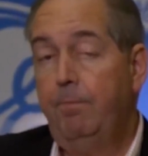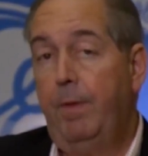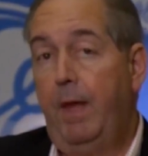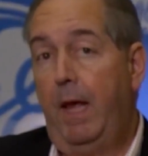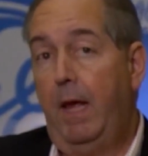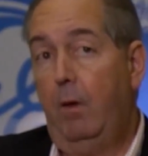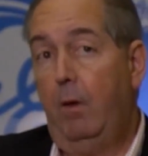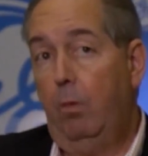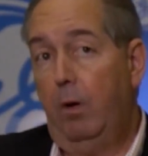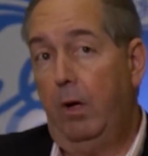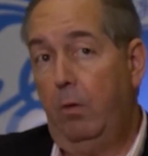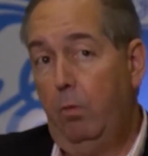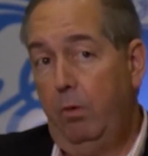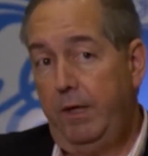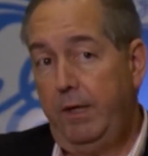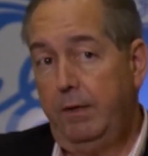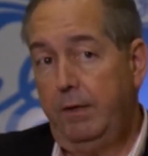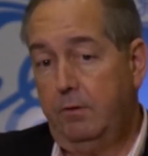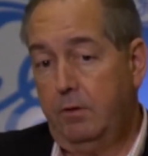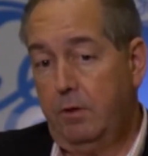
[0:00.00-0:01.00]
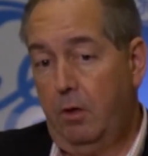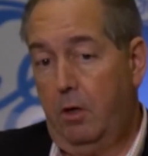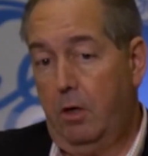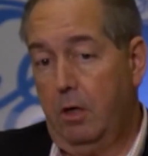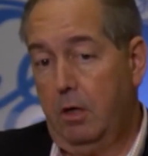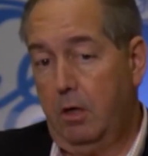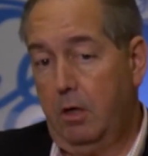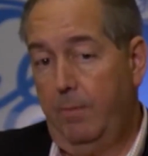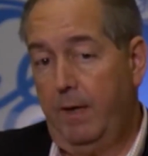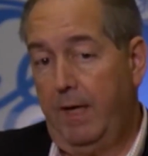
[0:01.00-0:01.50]
And when we
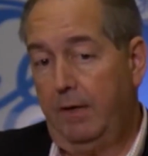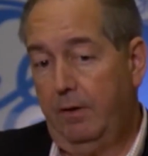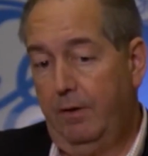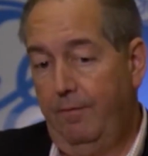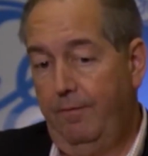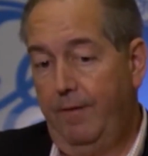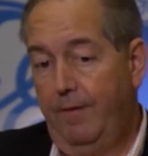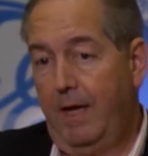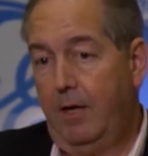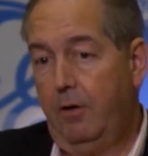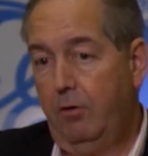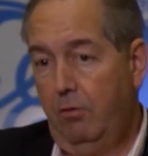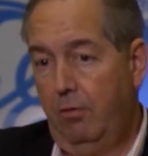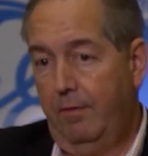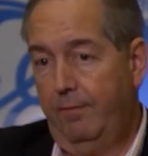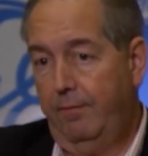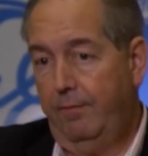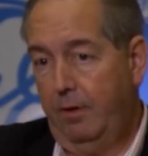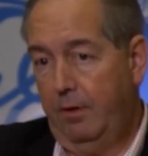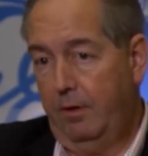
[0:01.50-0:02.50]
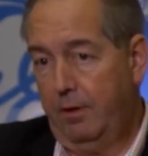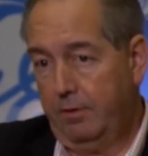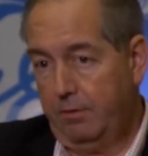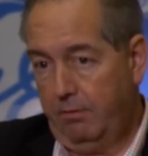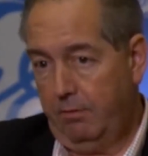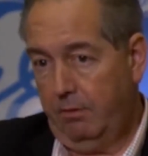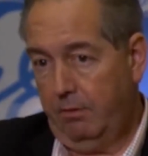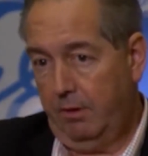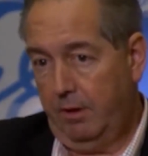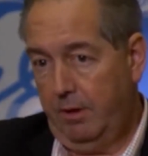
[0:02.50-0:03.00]
talk about the value of the
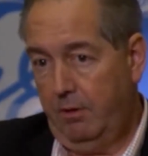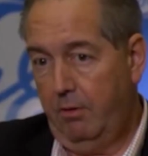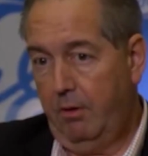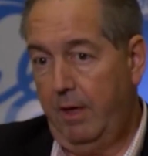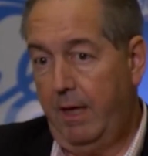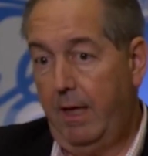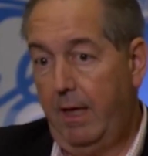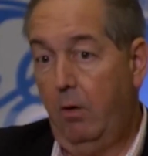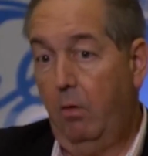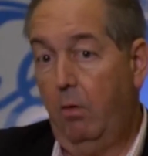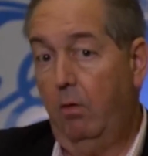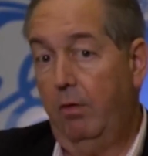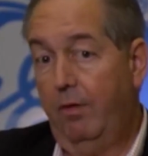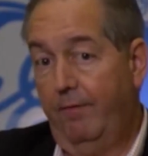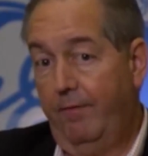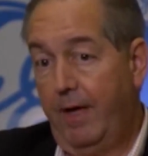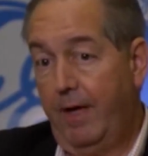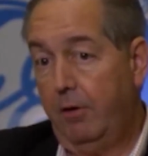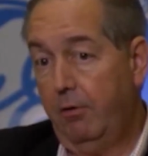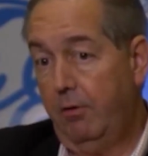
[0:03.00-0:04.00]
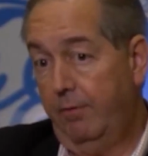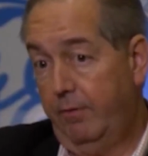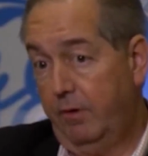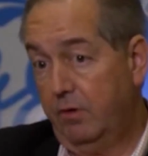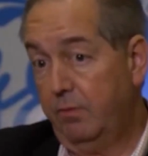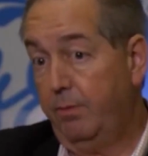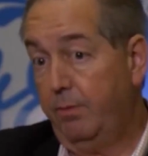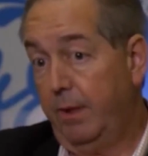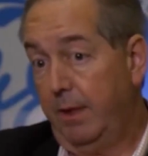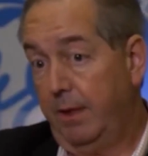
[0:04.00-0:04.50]
industrial internet or the value of this
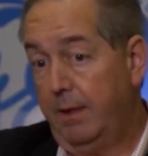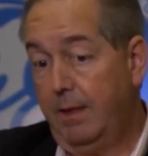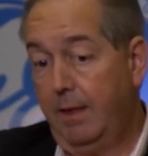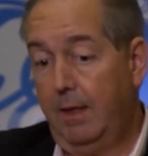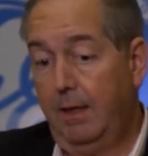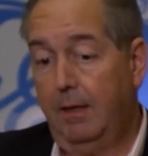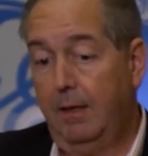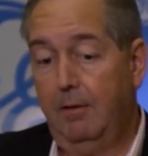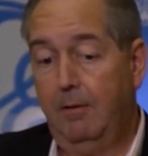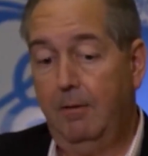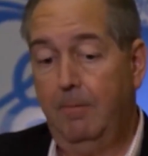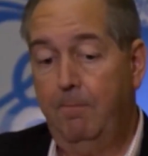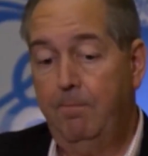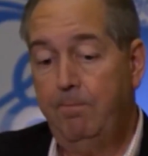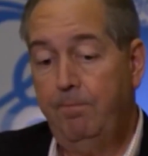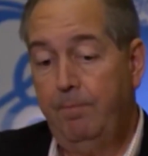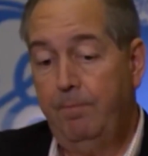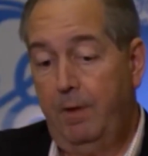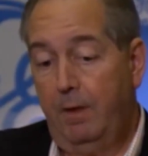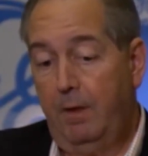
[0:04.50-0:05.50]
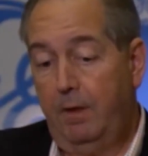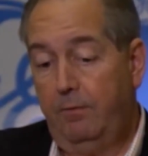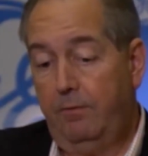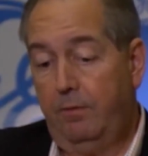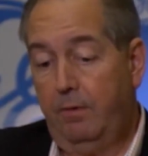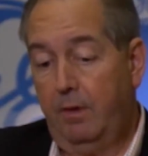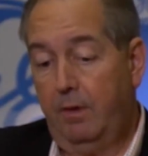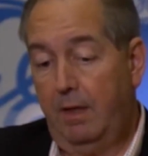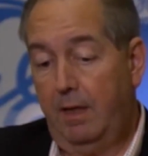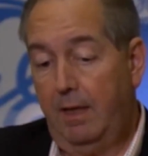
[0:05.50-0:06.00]
big data, it's
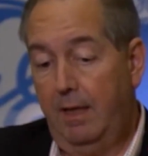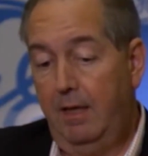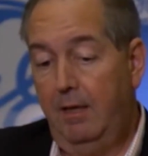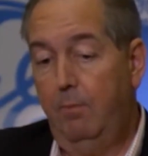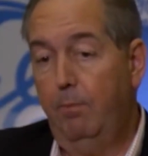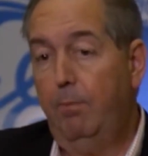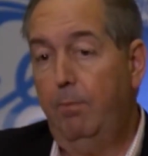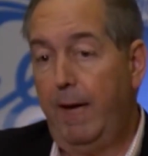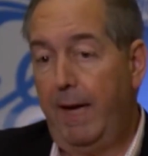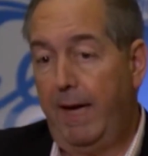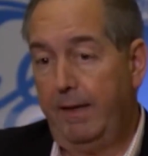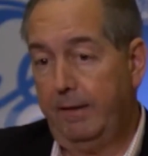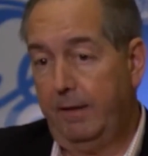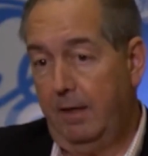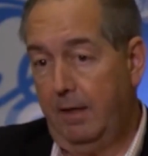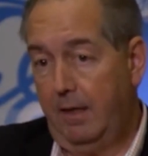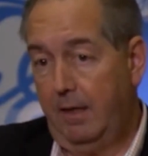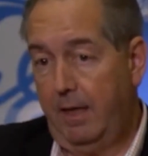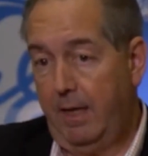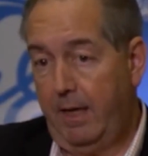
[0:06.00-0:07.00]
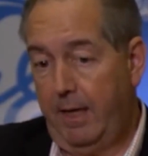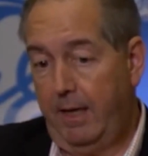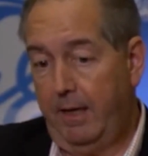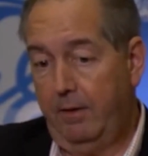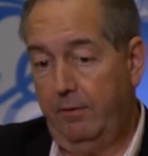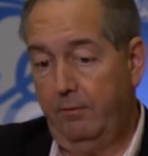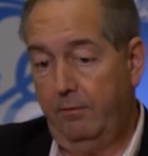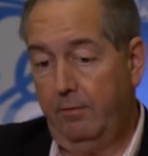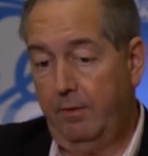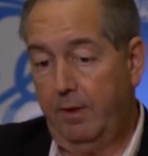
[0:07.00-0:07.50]
the impact that it
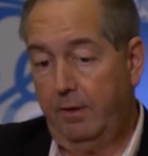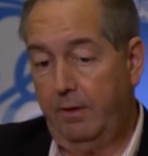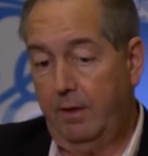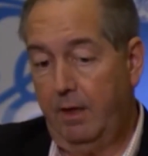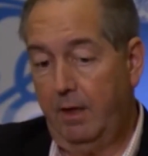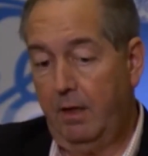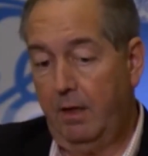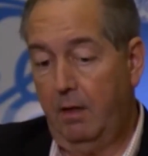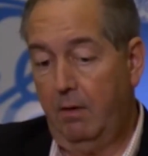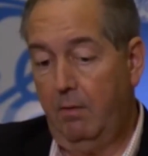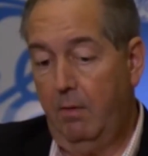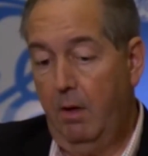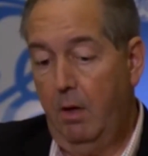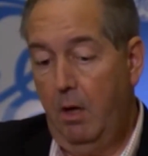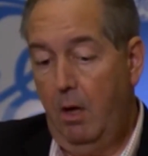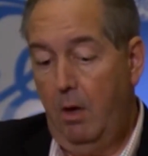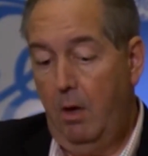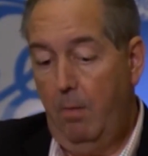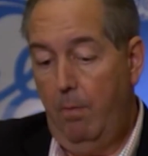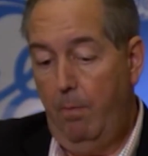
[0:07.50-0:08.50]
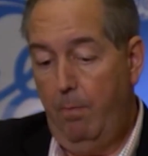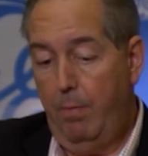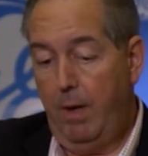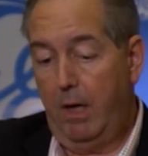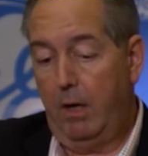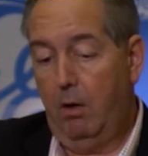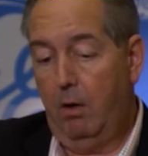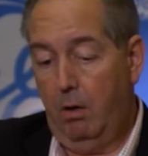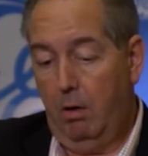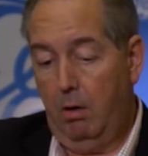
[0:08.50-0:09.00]
has that they could
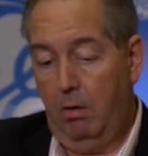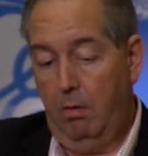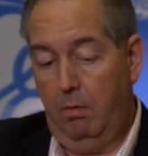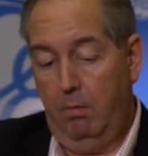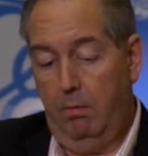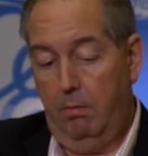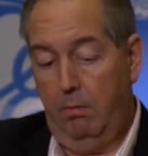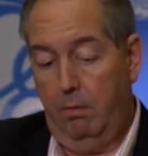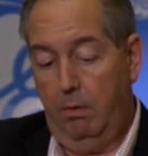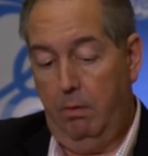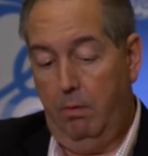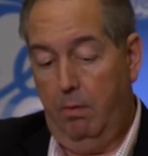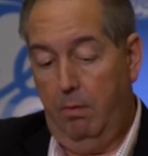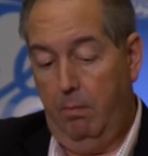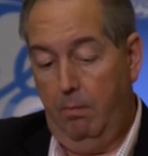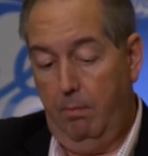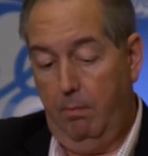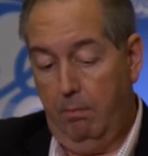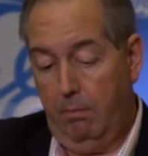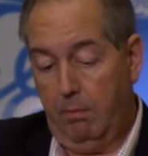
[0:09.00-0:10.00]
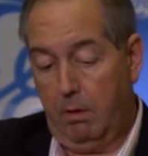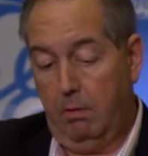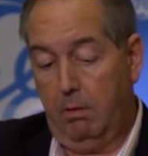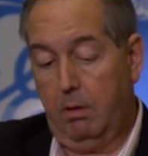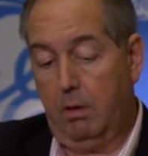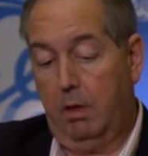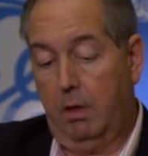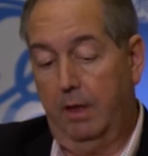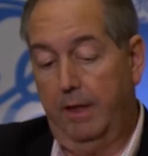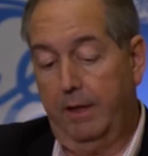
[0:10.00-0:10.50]
better
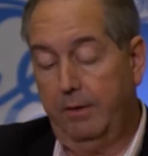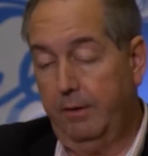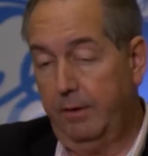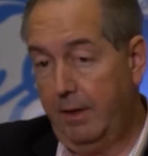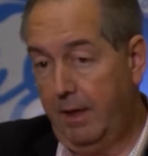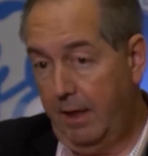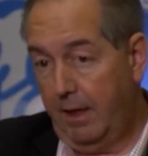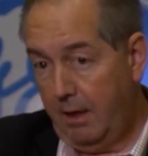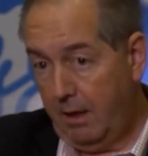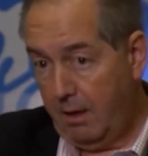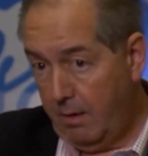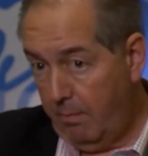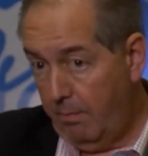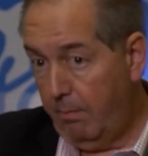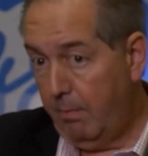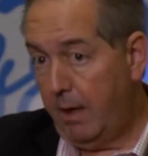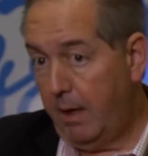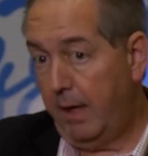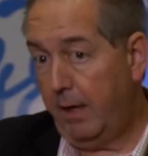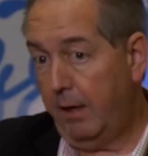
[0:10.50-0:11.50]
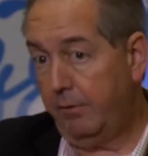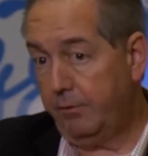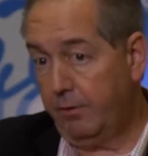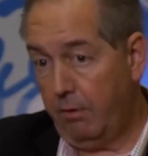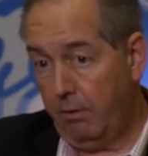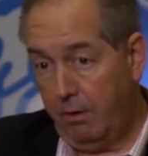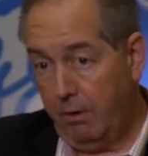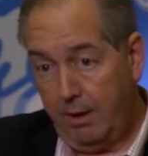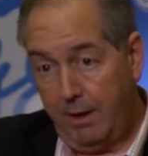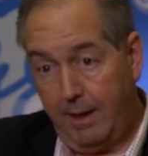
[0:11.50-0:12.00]
collect the data,
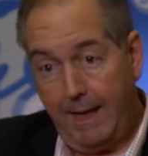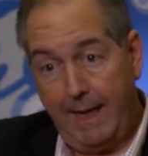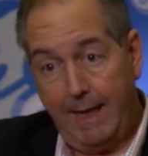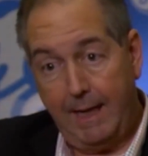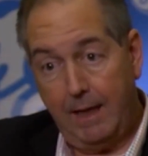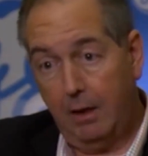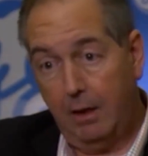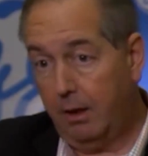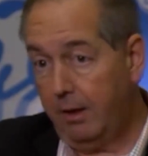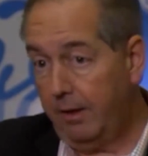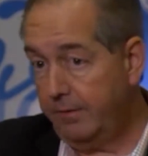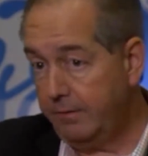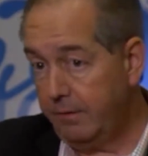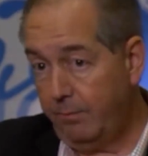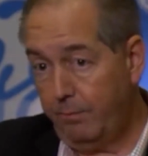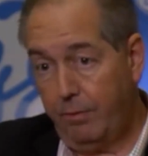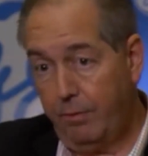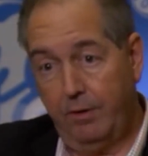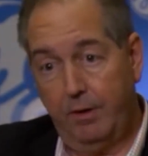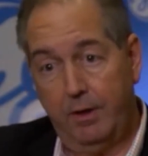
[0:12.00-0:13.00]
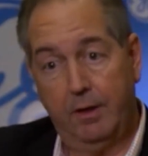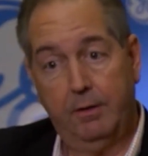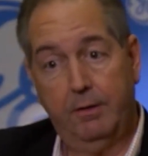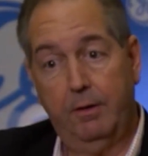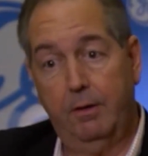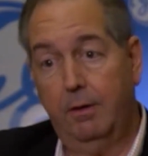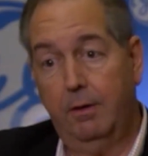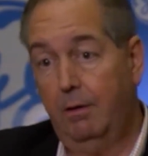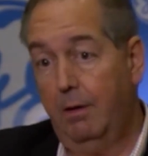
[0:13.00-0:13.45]
monitor it, analyze it, predict it,